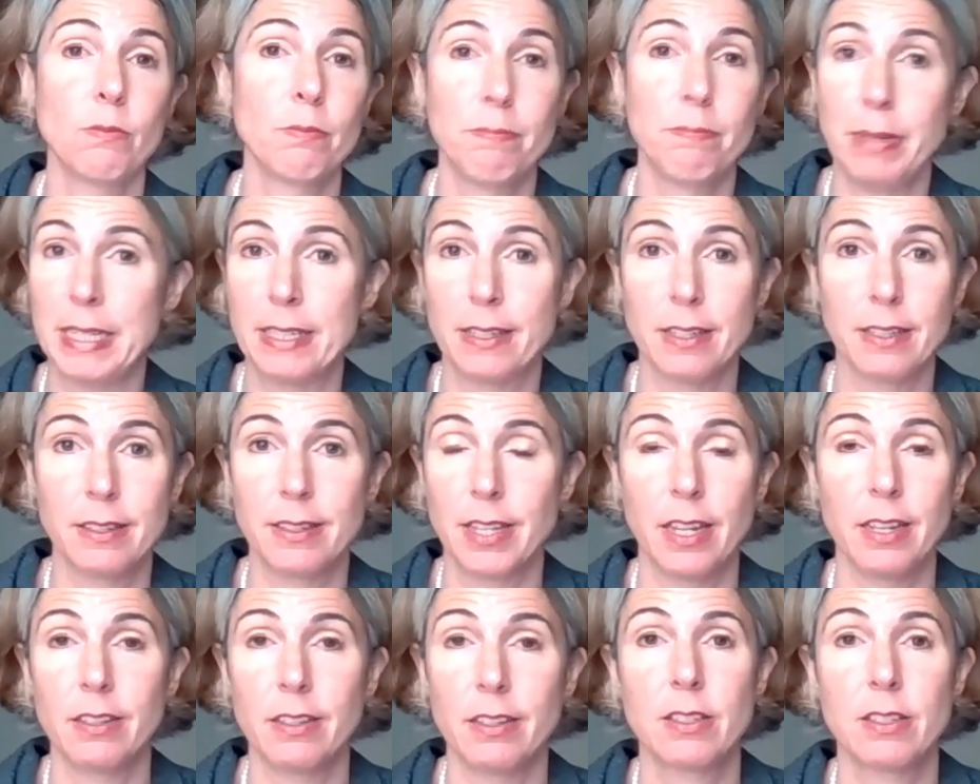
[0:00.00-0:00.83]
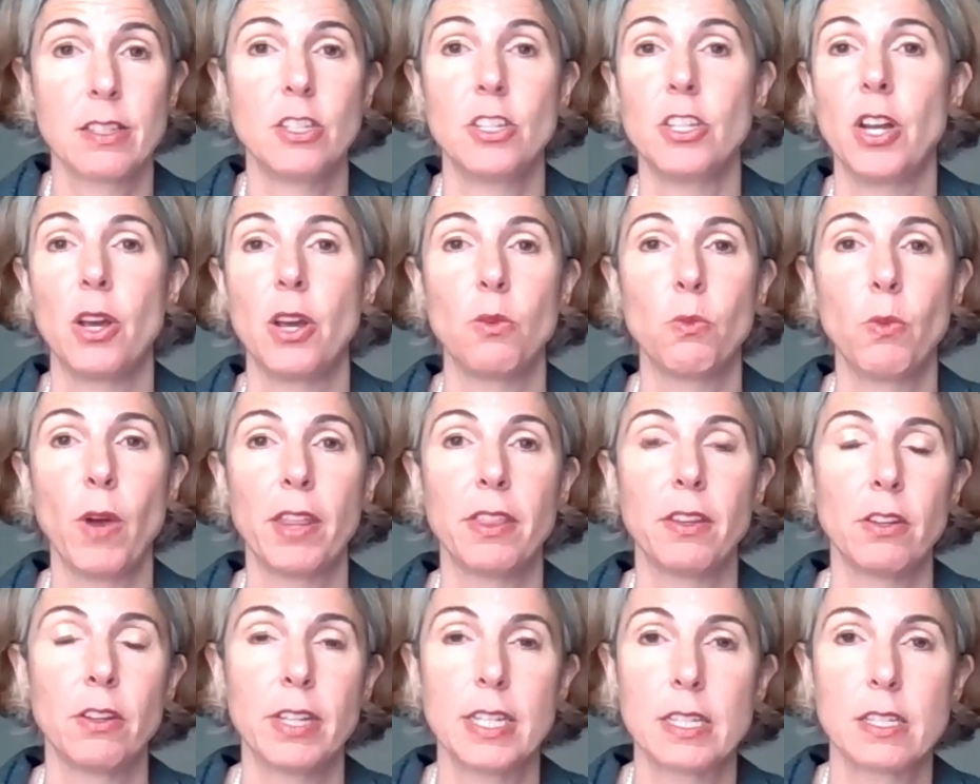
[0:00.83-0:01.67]
businesses, you know,
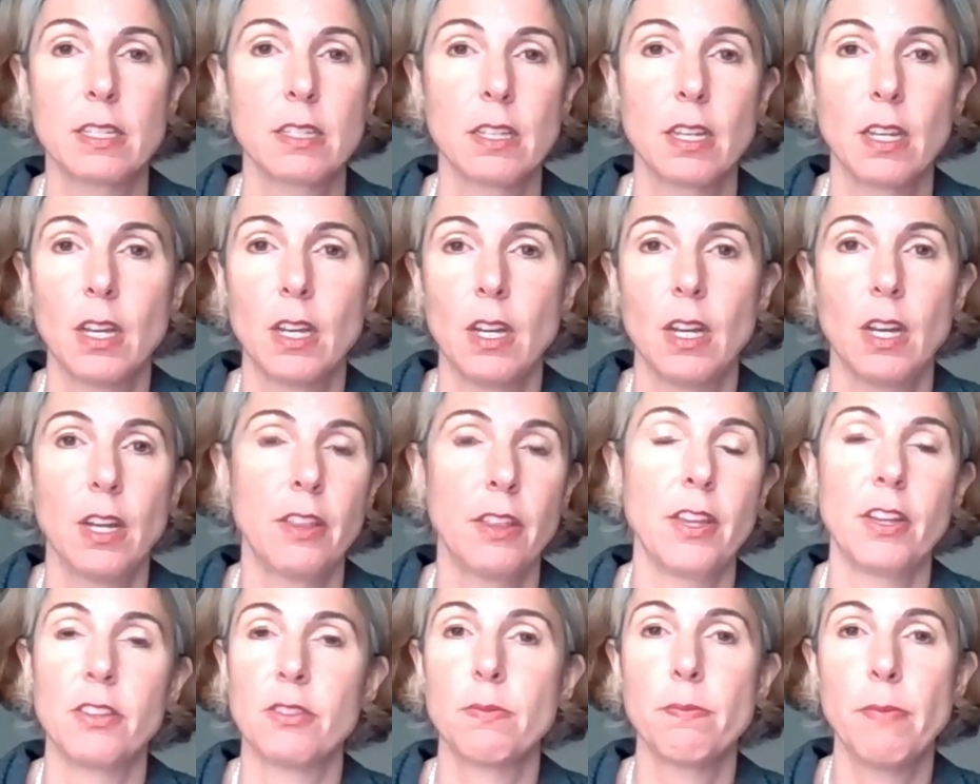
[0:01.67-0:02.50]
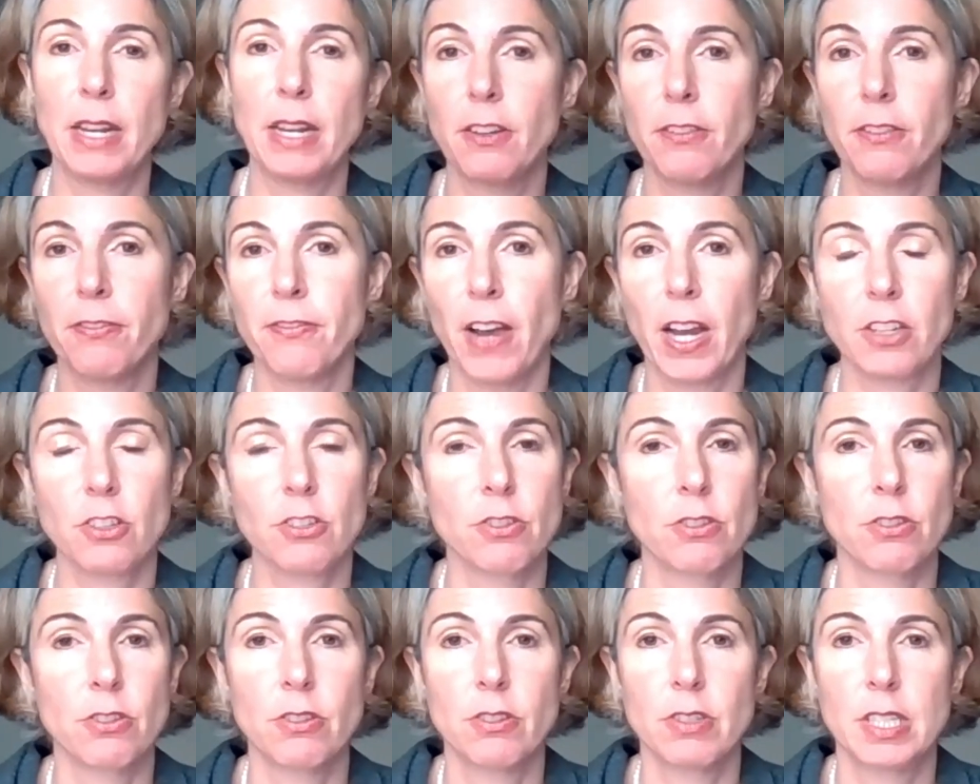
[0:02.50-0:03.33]
whether it's there's
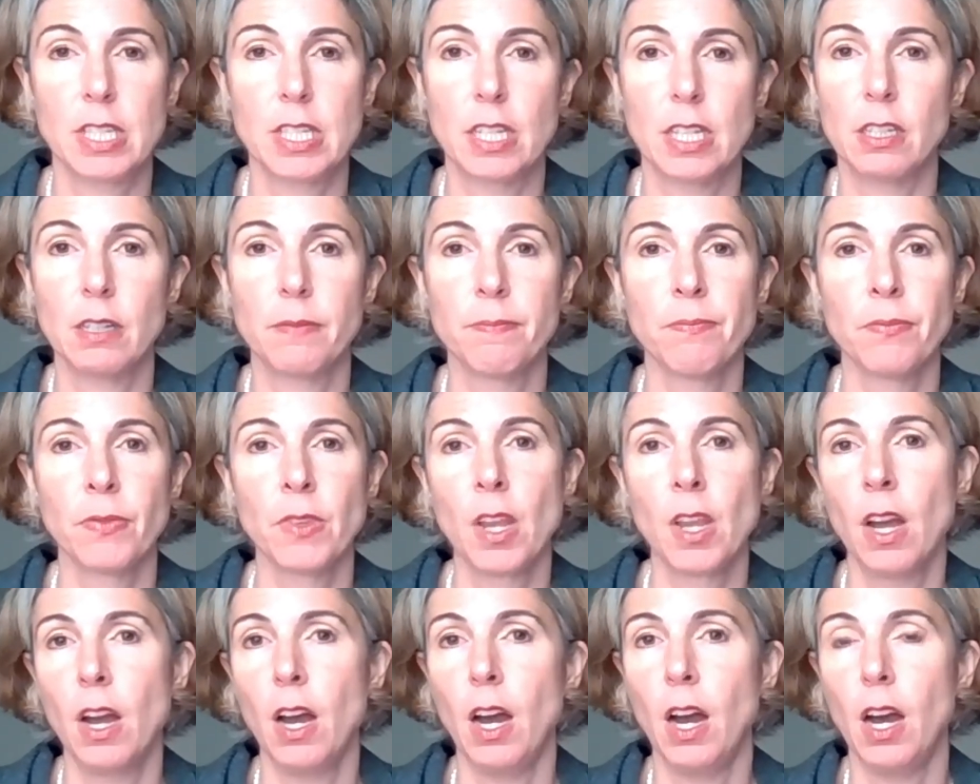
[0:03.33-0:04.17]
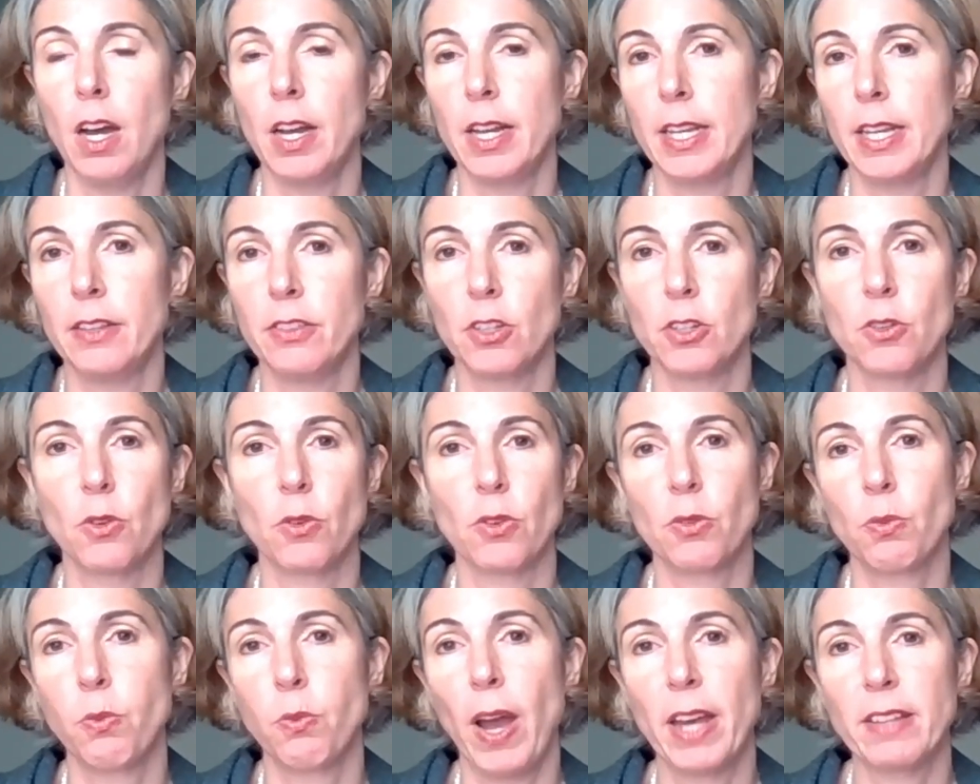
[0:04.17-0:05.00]
manufacturers in the
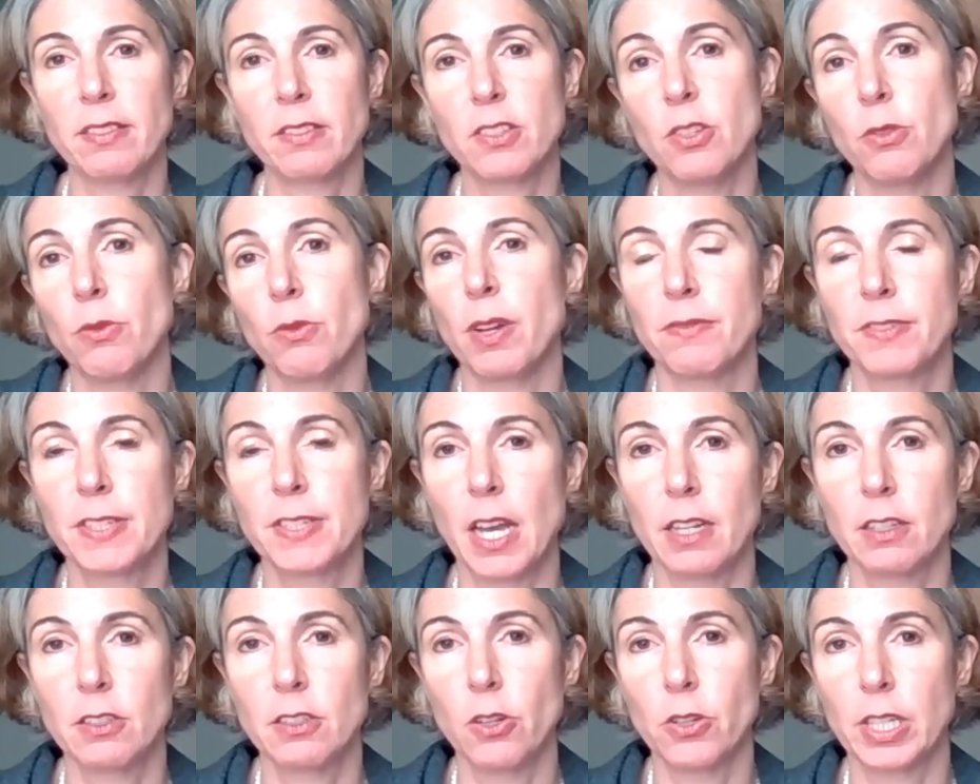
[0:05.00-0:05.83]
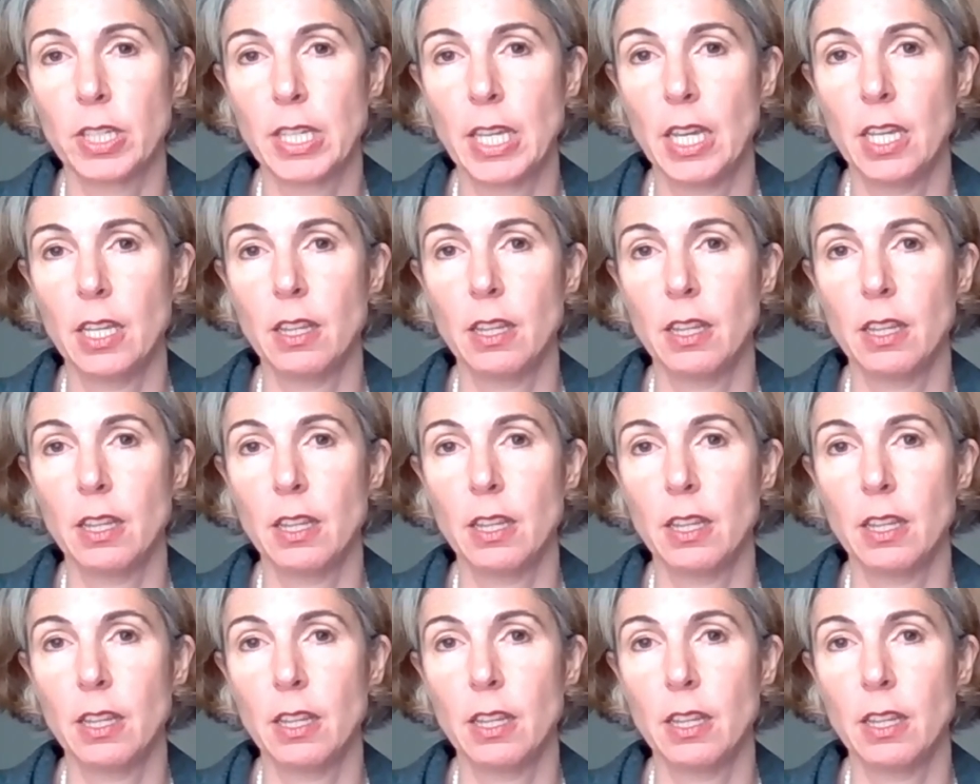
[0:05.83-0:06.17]
Northwest who have said, look,